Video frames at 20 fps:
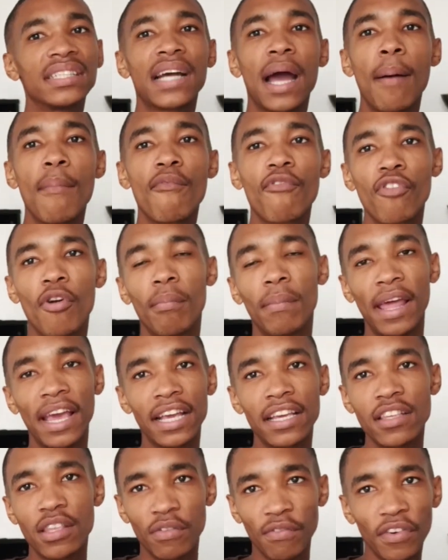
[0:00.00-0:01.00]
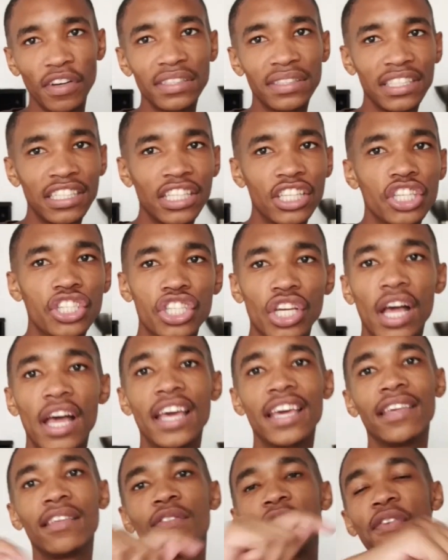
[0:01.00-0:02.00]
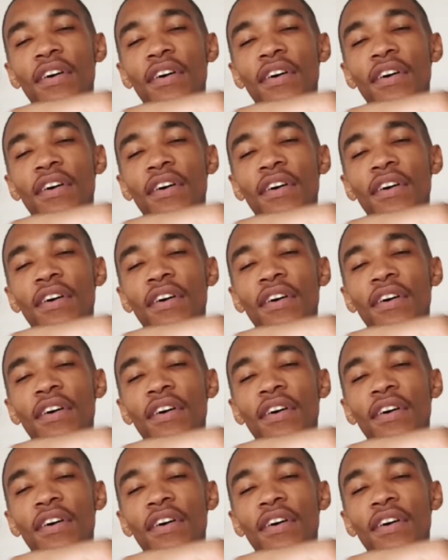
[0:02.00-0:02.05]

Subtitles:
come from. Like his first name, the